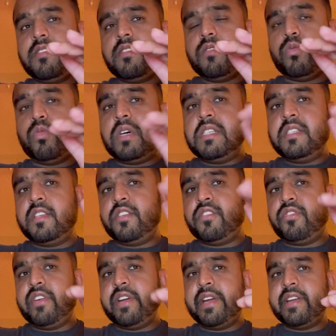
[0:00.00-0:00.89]
this
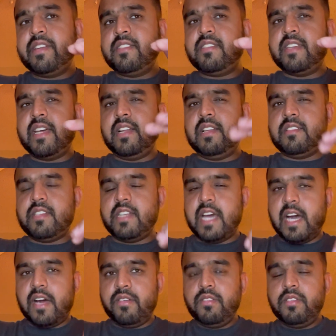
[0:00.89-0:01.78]
fragrance settles
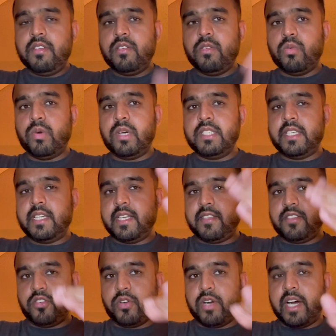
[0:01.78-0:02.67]
down, once it has
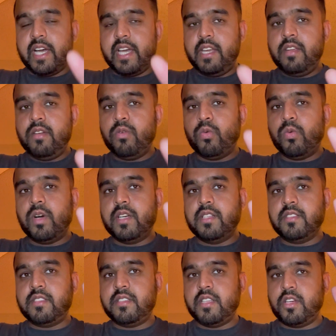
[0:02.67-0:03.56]
dried,
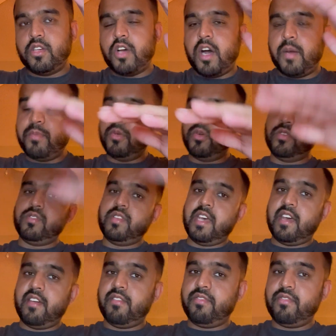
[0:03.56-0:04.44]
once the top notes
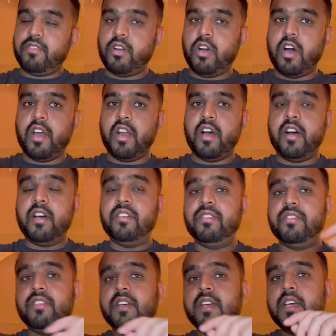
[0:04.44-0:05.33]
have gone
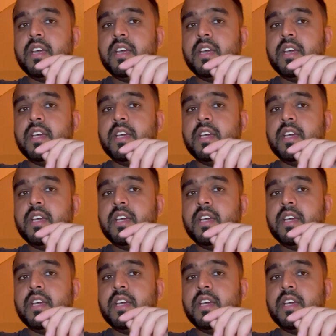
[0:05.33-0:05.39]
off,